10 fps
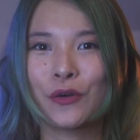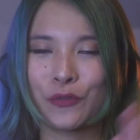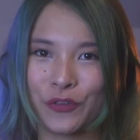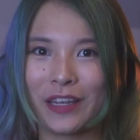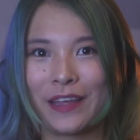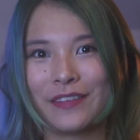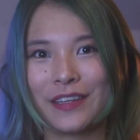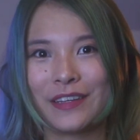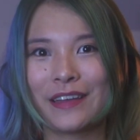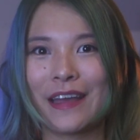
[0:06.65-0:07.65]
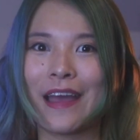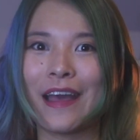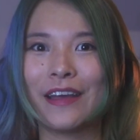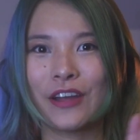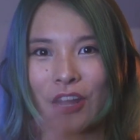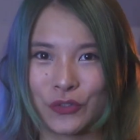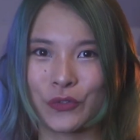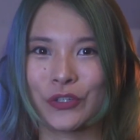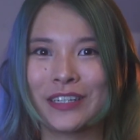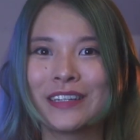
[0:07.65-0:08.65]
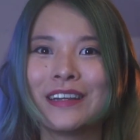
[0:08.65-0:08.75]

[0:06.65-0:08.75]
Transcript: overlanding, and outdoor.